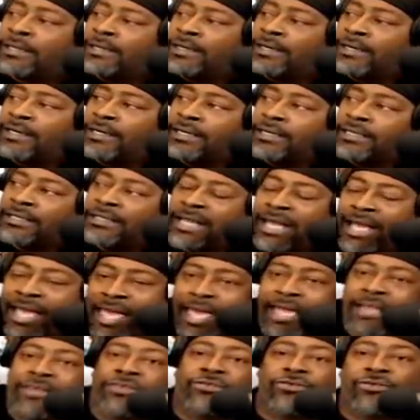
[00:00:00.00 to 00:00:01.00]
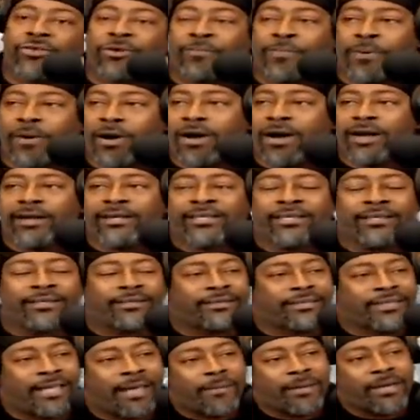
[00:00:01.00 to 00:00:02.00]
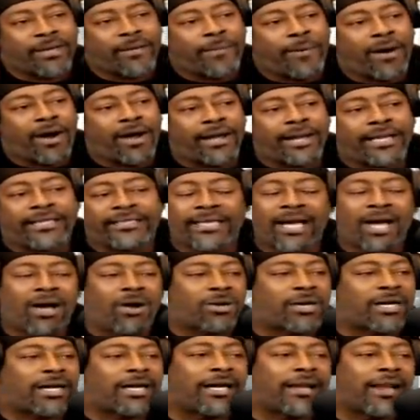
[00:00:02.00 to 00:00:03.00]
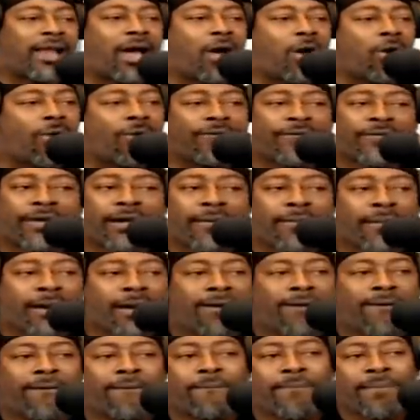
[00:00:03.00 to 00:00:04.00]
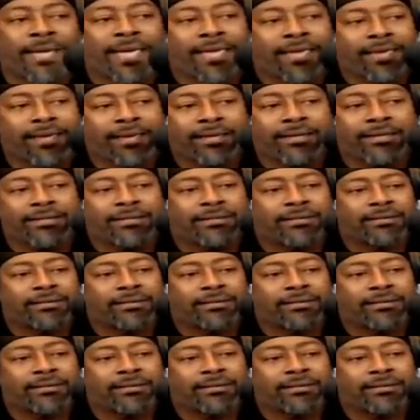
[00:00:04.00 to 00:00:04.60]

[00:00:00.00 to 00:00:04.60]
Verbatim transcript: the extra part. damn it, the part that y'all cut off. Come on, man.